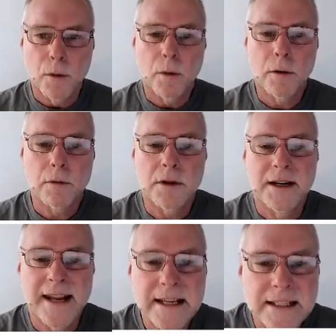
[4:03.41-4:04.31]
Well, the
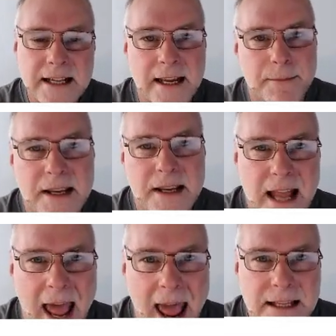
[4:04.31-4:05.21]
next step is
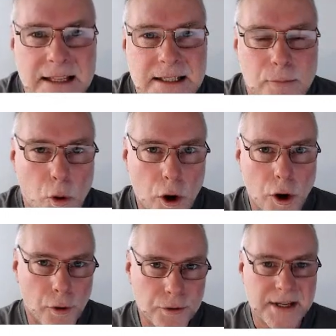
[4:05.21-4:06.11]
to add some more
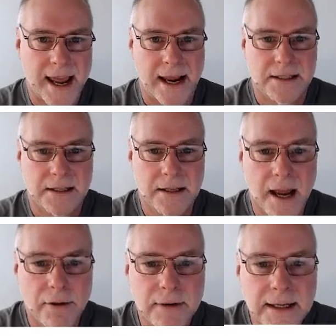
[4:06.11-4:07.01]
contacts to
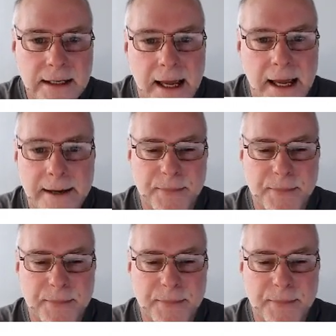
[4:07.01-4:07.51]
that relay.